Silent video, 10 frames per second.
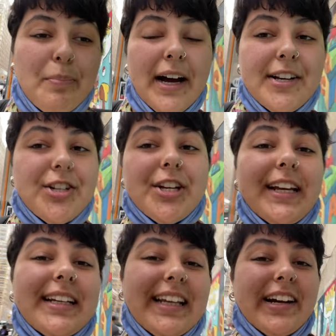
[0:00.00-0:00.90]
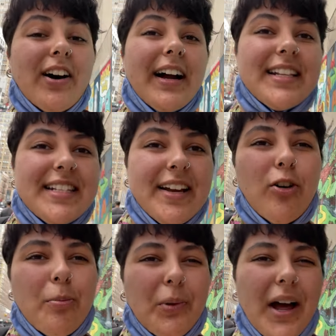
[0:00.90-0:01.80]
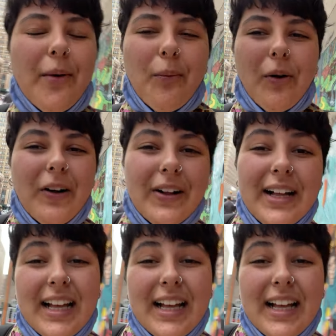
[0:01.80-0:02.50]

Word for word: punchy neon single ply wool